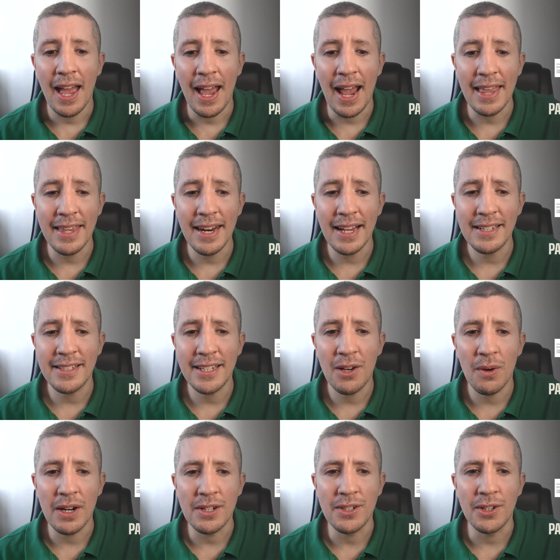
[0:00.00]
And the next thing you
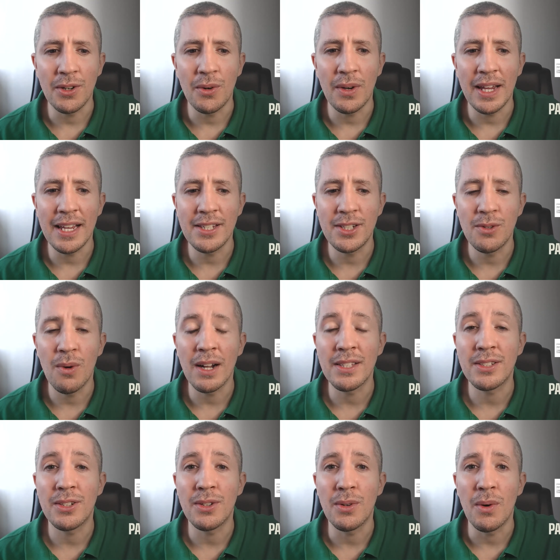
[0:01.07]
want to do is you want
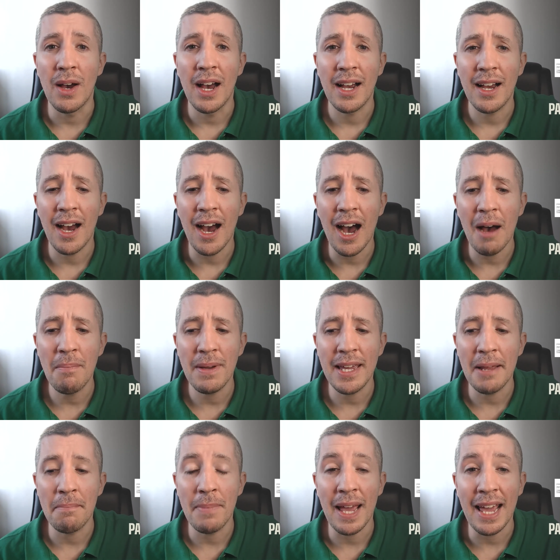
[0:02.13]
to copy
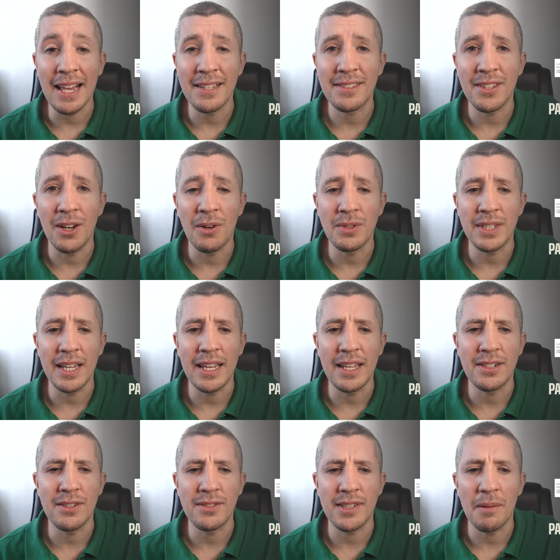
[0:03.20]
and paste those
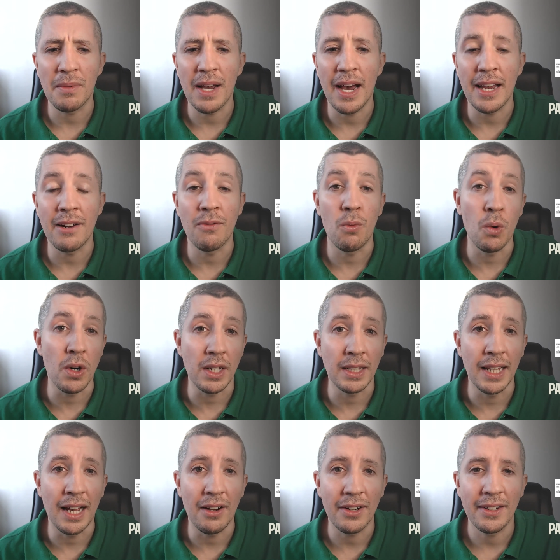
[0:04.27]
into some kind of word
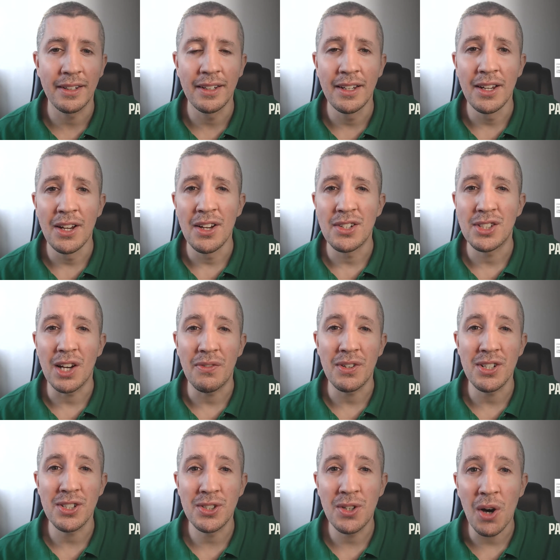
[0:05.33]
cloud. So if you
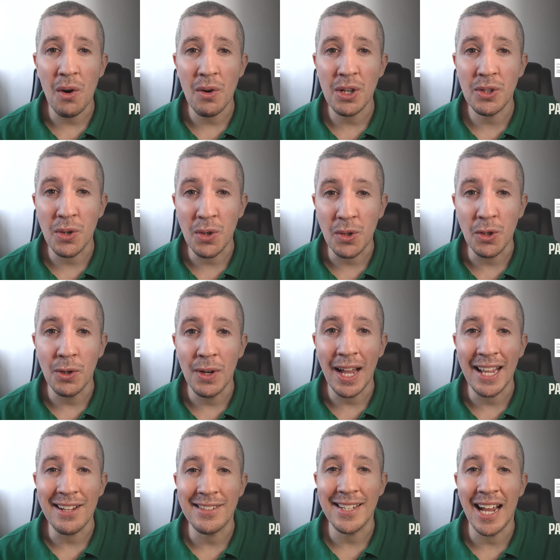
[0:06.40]
just go to Google
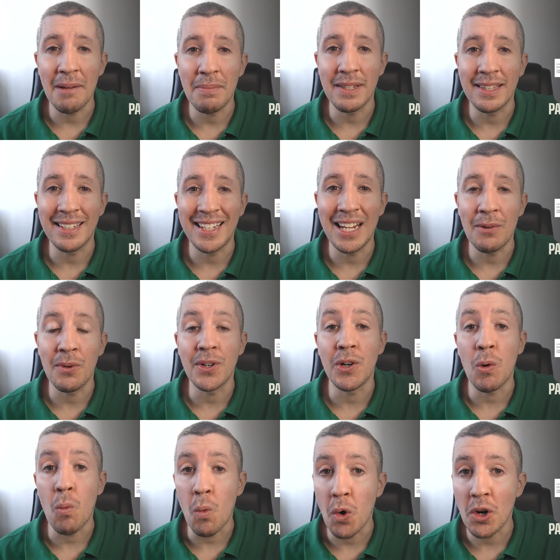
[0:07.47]
and you type in the
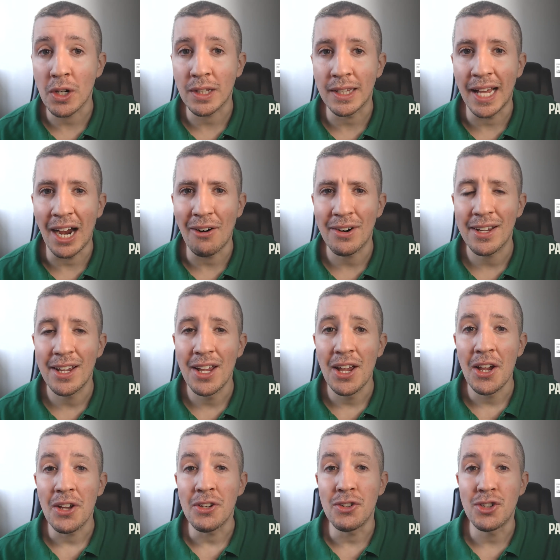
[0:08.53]
keyword word cloud,
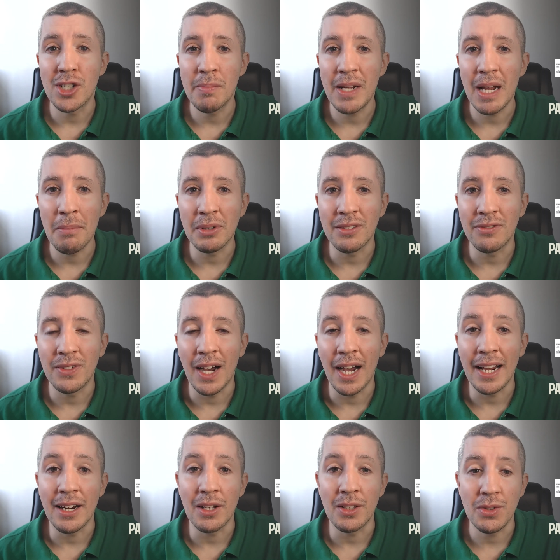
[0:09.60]
you should be able to
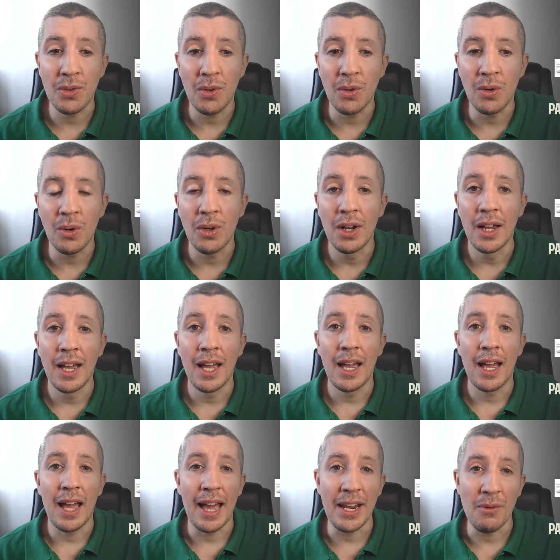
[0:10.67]
find a tool,
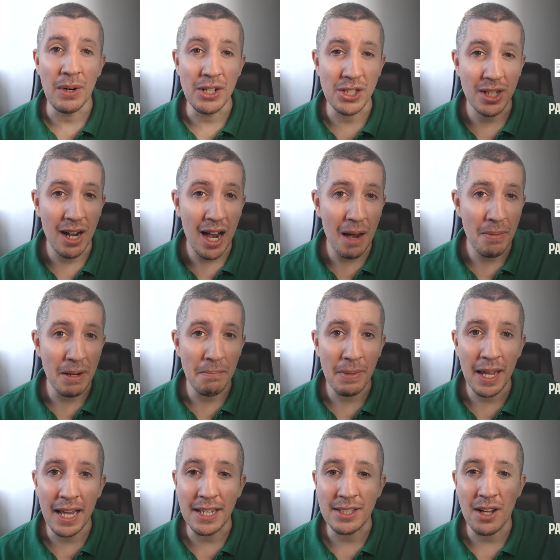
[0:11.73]
and you want to just copy and
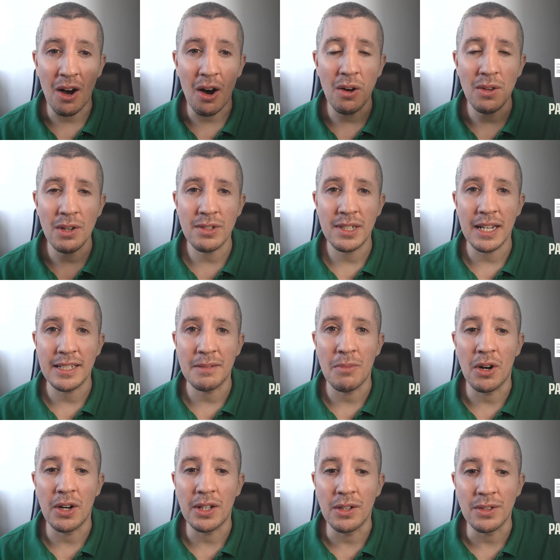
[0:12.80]
paste all those
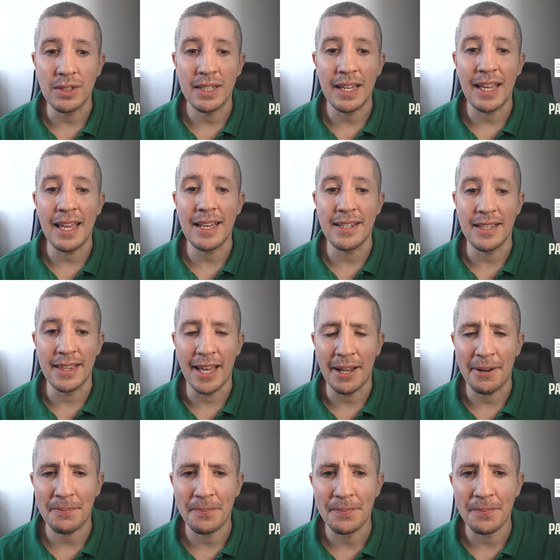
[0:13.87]
testimonials into that.